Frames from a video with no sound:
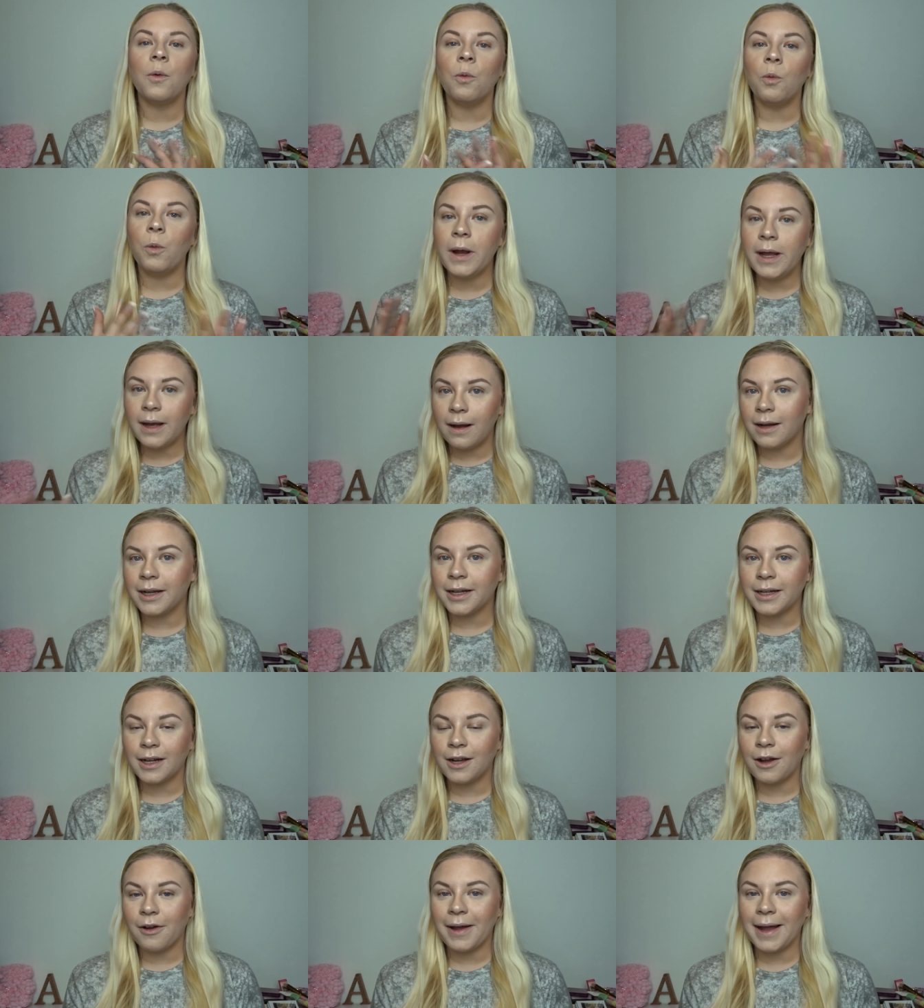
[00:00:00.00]
We are
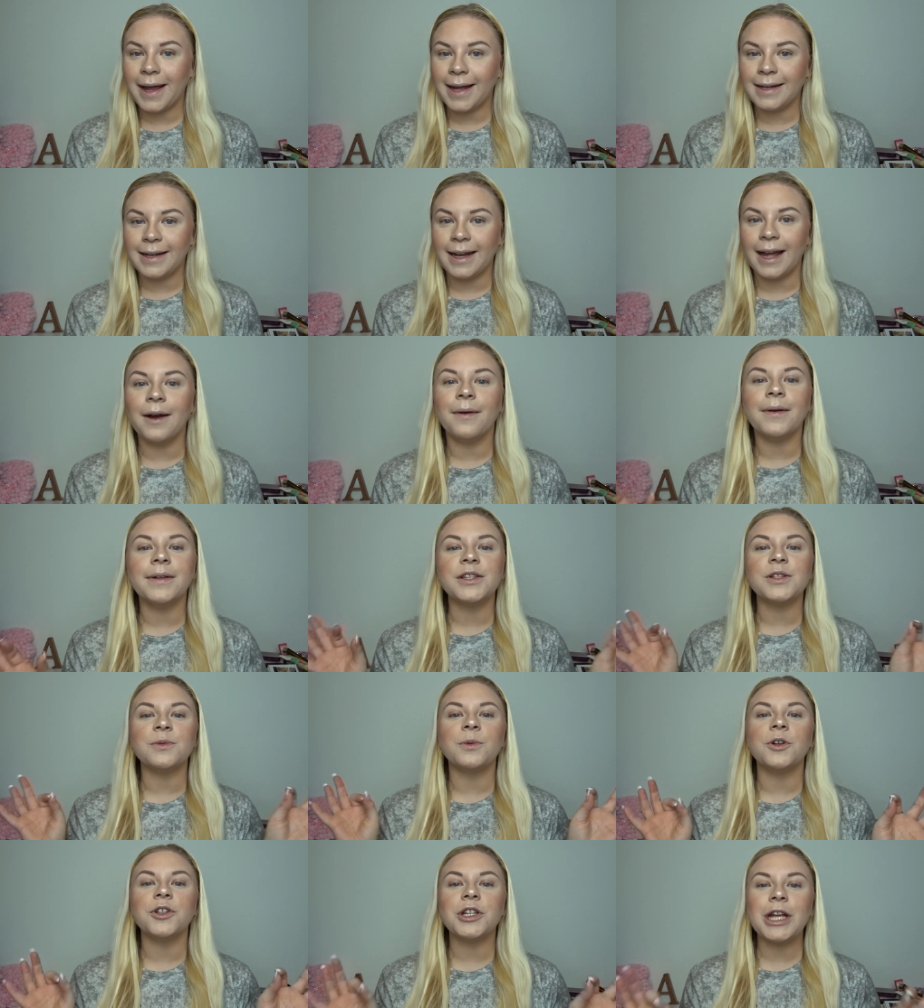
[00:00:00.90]
going to go ahead now and
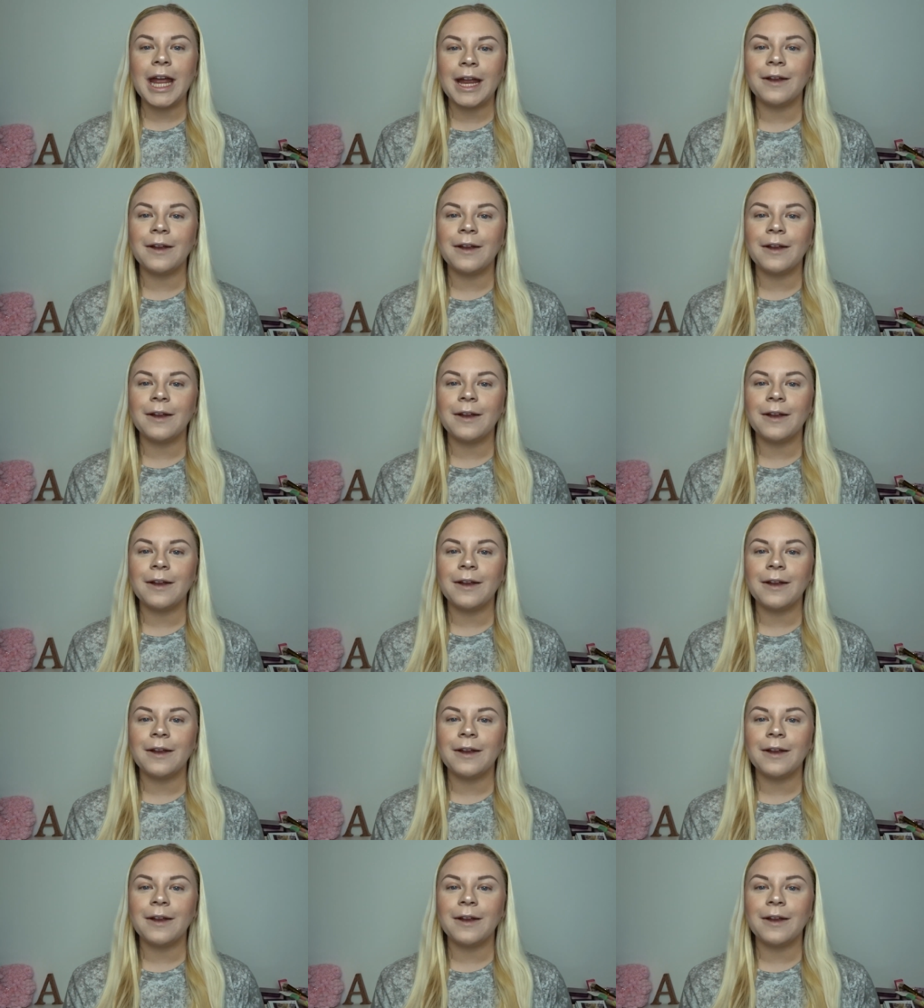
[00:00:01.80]
swatch